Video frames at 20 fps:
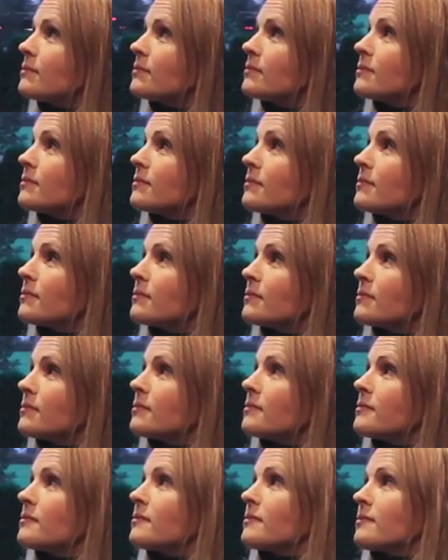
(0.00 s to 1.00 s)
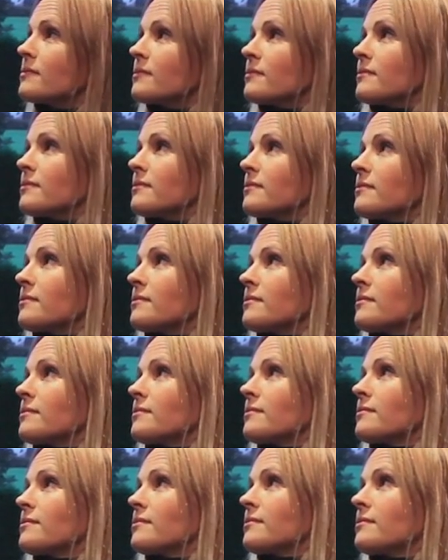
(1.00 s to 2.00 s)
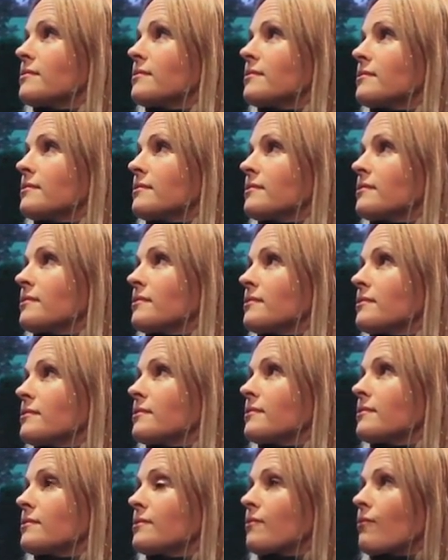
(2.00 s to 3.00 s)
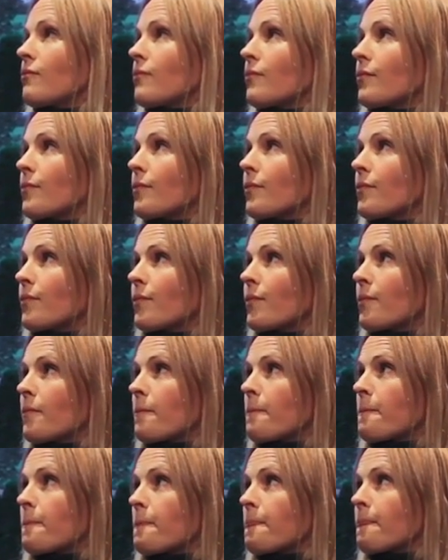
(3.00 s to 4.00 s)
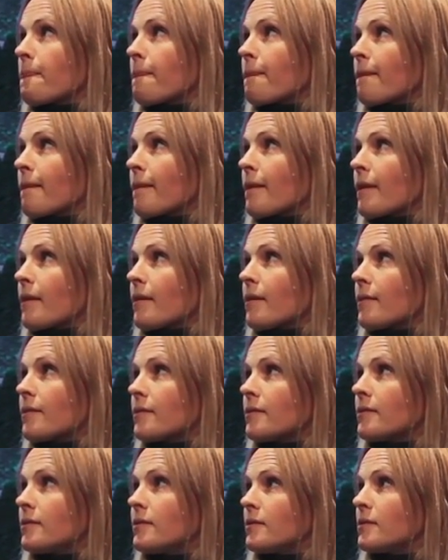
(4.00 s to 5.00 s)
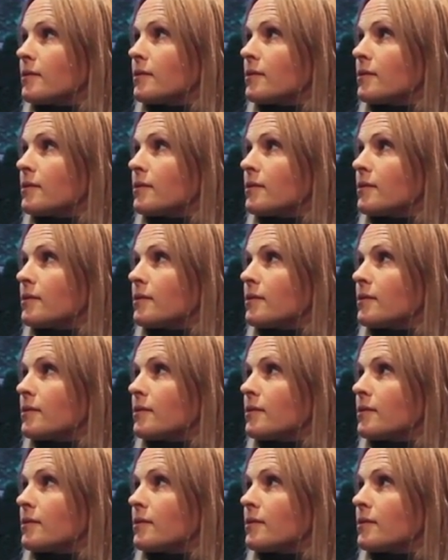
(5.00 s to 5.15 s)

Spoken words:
[no speech]